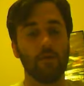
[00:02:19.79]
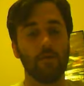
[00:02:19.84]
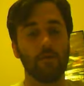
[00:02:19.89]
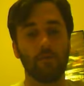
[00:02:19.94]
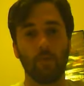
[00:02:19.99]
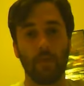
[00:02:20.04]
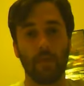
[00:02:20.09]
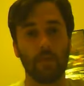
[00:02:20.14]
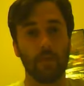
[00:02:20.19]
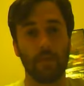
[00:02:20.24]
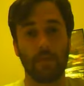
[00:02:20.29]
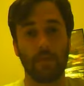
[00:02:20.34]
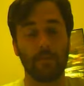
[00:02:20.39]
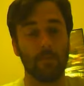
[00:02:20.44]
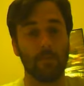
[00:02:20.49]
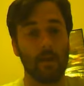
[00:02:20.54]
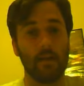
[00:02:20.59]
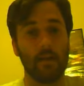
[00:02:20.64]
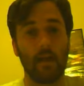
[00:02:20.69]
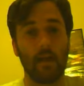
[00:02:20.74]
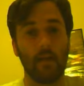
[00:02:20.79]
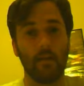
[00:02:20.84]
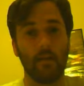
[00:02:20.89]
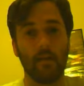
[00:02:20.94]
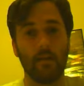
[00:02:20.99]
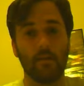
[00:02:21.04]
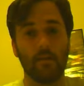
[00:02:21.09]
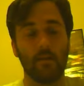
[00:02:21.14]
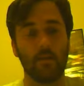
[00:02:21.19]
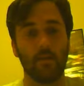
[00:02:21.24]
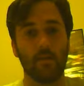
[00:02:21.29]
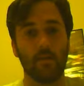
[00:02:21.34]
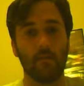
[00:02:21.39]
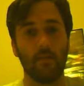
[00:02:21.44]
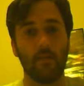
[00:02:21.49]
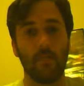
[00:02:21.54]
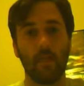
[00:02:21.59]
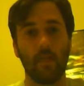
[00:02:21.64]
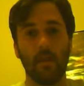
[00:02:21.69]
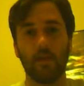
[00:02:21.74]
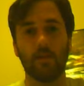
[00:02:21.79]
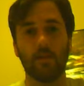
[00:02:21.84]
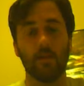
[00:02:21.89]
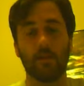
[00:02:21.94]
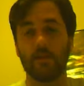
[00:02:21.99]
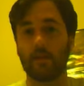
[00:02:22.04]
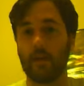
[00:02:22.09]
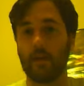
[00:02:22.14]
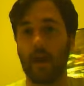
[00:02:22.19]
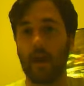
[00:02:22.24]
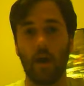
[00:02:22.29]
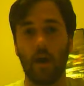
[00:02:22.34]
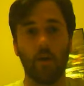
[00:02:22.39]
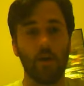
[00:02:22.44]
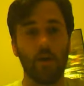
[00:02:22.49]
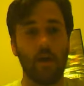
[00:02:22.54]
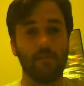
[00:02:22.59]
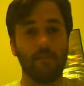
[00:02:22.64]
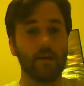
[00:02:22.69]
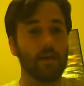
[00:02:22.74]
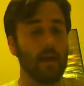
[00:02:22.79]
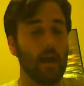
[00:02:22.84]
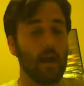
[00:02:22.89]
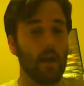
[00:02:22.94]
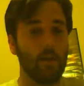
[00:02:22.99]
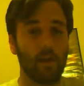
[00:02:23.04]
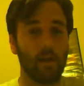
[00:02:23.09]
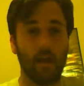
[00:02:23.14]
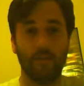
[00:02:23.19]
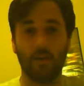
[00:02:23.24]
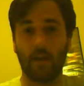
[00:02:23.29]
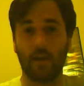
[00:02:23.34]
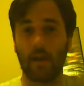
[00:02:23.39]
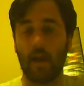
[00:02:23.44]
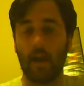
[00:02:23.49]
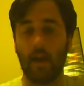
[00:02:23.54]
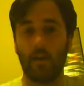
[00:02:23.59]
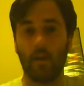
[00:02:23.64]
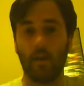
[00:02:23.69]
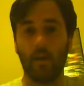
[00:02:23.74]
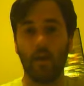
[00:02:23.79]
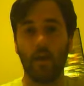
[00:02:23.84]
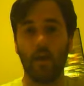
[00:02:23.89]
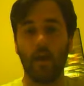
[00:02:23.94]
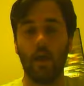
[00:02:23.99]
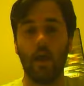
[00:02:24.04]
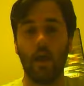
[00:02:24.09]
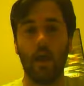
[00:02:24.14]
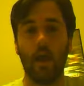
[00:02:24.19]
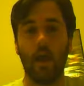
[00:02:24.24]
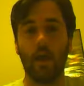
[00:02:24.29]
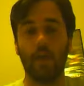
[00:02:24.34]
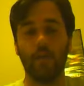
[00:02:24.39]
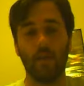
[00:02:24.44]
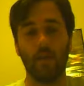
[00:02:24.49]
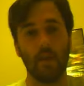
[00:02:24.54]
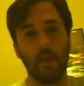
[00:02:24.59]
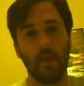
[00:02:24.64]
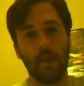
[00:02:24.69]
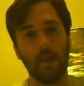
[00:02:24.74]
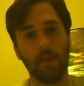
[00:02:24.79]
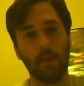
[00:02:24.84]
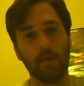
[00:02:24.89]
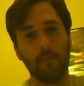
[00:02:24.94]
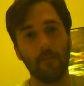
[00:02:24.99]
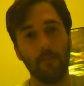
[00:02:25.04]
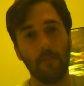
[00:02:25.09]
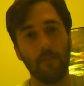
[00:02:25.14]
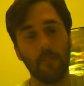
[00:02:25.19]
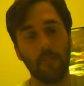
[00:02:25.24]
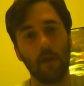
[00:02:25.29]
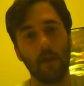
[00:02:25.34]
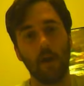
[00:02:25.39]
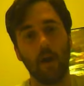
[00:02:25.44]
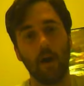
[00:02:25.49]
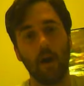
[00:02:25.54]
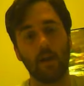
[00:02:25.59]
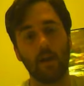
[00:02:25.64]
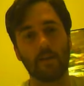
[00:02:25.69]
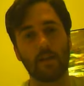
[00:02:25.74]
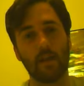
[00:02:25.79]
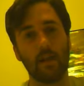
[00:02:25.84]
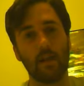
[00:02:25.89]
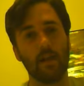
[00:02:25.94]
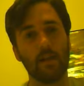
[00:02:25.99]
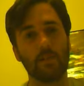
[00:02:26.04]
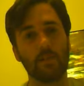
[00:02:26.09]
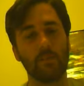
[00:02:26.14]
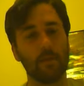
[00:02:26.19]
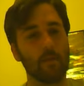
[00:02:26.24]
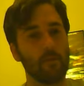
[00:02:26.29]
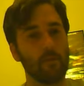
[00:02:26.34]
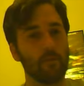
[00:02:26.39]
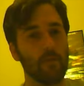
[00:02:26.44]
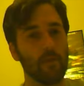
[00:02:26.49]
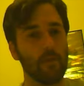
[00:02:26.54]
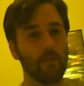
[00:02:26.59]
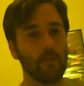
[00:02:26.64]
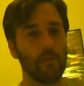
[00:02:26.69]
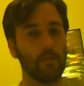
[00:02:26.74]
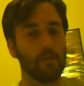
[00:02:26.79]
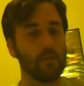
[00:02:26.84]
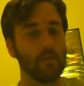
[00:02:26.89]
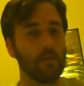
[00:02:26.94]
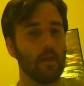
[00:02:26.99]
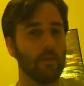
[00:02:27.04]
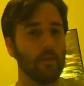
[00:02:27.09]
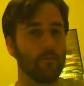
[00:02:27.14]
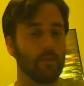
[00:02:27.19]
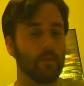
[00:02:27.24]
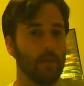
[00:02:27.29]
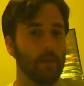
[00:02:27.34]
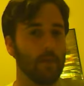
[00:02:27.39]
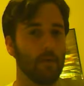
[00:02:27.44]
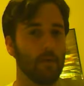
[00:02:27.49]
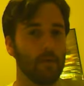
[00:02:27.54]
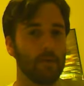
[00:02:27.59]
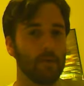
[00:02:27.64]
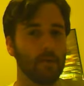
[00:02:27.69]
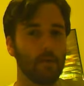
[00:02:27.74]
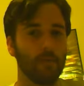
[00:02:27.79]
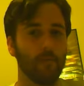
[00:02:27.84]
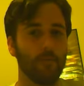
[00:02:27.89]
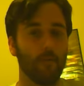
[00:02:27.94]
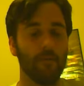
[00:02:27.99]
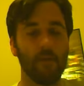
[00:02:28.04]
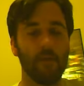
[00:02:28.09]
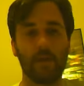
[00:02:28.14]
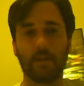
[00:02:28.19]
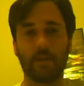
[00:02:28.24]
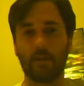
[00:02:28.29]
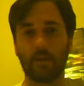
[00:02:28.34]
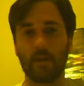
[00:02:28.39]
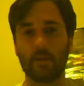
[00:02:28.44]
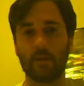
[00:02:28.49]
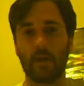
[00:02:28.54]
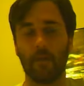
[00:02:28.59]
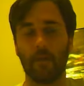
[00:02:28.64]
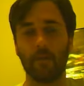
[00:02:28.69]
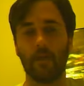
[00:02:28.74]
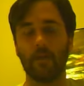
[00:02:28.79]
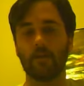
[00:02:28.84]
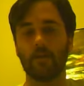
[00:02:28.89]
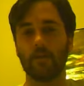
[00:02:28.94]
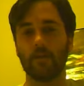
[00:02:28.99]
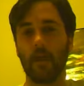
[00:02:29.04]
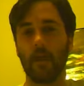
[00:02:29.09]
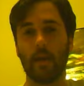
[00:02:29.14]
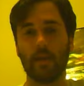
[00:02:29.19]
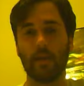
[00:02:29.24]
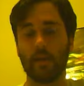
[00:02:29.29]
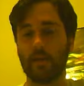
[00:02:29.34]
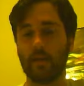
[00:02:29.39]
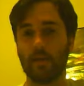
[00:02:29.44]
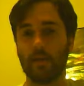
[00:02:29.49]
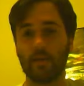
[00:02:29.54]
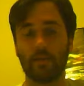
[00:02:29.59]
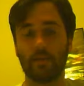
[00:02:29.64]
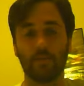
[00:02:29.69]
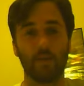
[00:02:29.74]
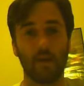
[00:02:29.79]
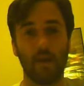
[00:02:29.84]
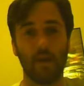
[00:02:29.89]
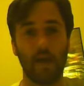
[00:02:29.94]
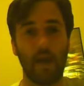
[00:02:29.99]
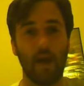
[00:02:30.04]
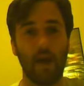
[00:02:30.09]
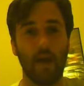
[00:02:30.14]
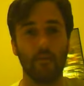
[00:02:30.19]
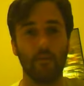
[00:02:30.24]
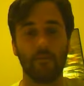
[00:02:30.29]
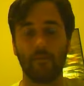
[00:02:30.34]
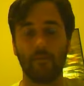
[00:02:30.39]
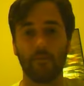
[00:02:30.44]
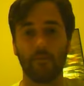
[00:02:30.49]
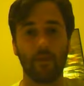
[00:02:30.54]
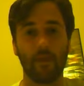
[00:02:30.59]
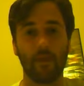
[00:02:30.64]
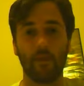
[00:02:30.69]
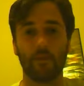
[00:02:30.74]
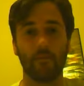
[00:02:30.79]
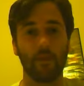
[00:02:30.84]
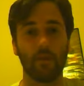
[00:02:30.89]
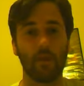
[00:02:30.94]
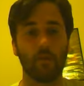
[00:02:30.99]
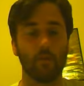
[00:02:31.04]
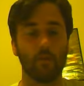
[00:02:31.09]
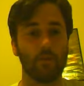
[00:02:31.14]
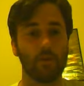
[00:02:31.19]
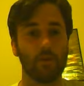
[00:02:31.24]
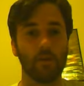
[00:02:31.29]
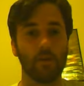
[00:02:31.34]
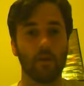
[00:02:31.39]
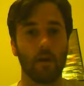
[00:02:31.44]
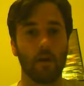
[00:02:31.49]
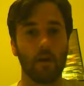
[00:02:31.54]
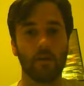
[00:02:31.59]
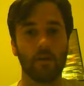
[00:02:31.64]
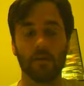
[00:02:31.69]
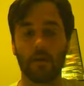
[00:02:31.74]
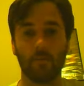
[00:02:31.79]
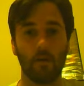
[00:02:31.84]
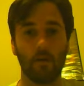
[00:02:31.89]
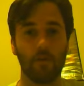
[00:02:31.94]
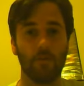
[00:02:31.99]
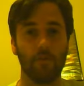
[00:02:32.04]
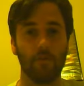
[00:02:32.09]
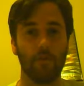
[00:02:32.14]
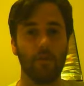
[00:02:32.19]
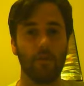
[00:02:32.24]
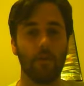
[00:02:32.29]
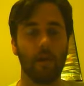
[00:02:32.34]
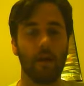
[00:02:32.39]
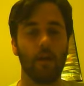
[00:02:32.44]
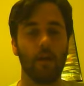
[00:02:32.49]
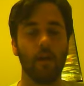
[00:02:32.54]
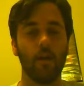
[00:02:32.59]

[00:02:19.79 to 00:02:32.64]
It's what you expect out of these two, just counter after counter after counter, and in the end, Austin Aries picked up the victory with the Brainbuster 450 splash combination. I'd give this 3.5, 3 3/4 stars, somewhere through there.